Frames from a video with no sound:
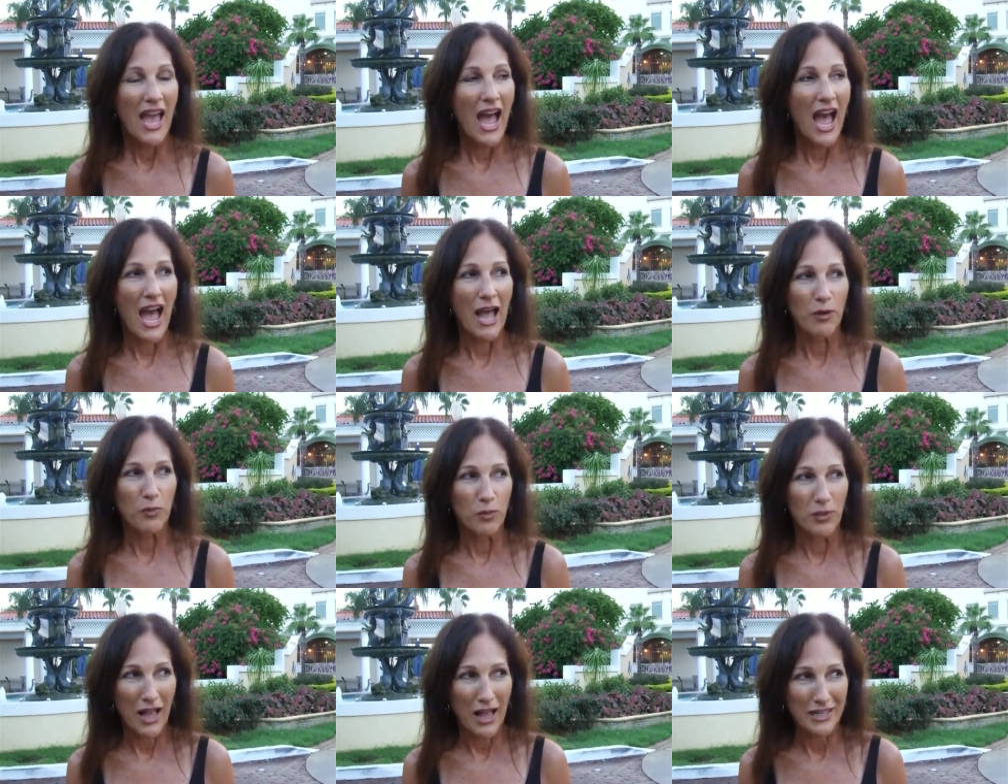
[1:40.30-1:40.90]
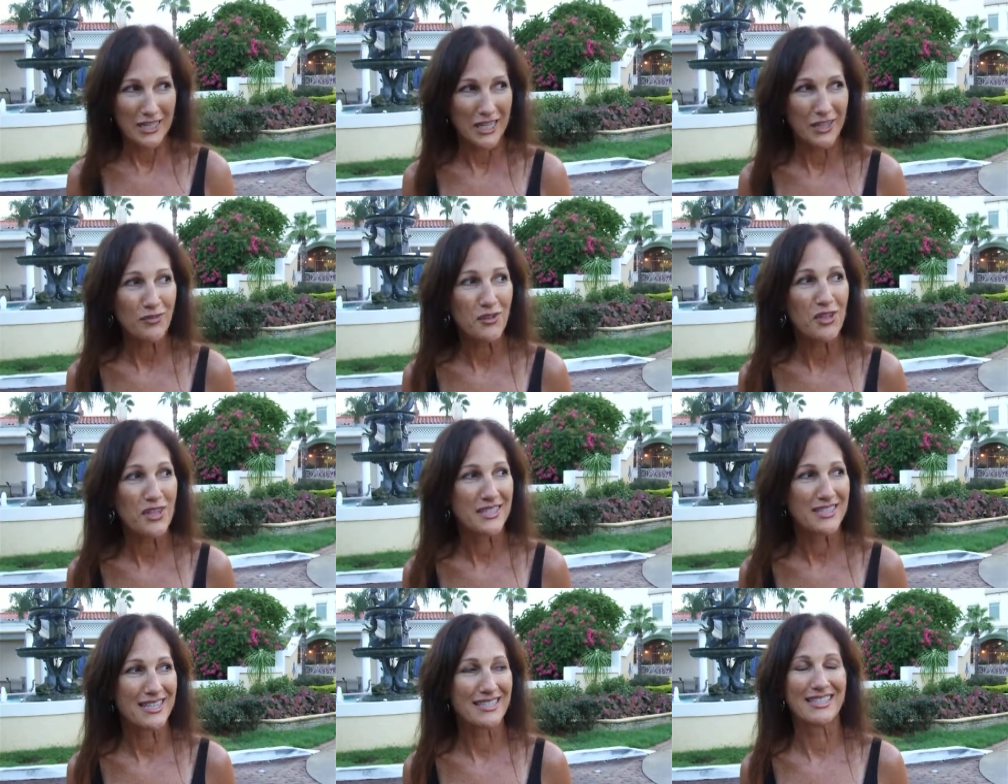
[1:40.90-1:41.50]
I, will give you
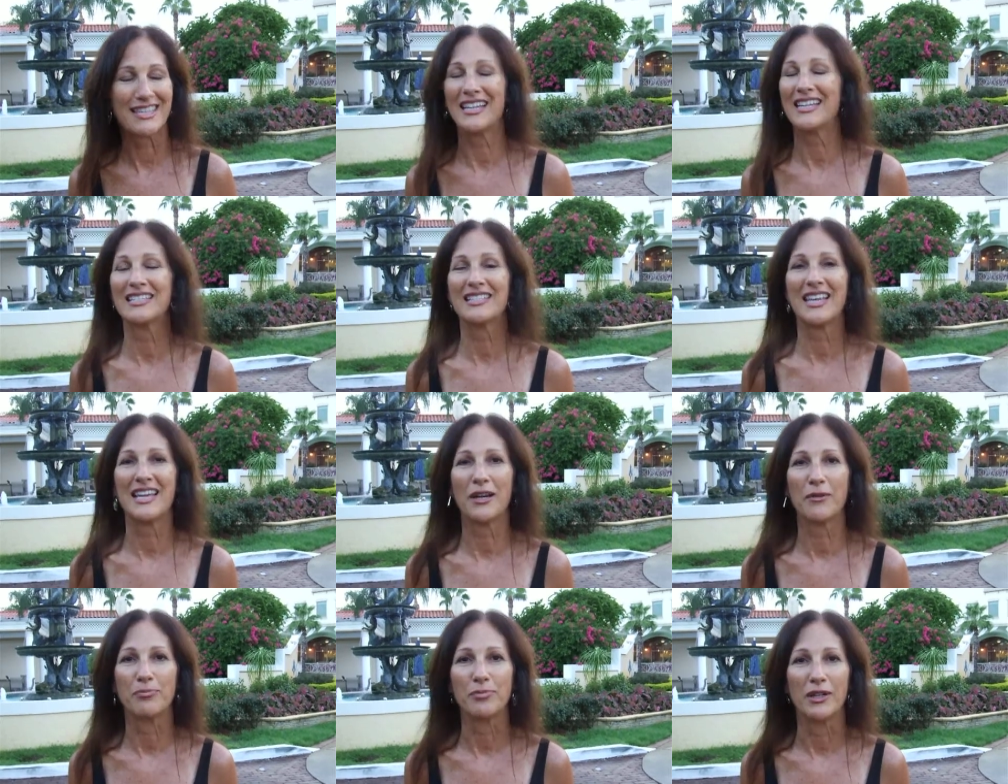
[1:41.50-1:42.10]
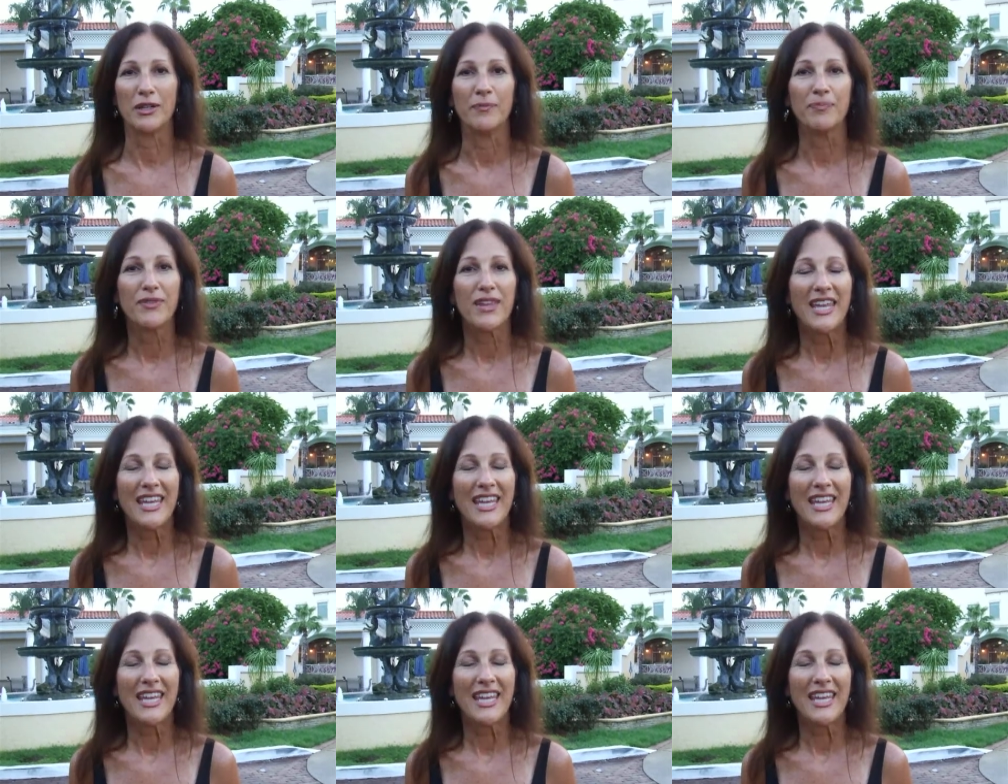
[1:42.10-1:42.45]
this as an example.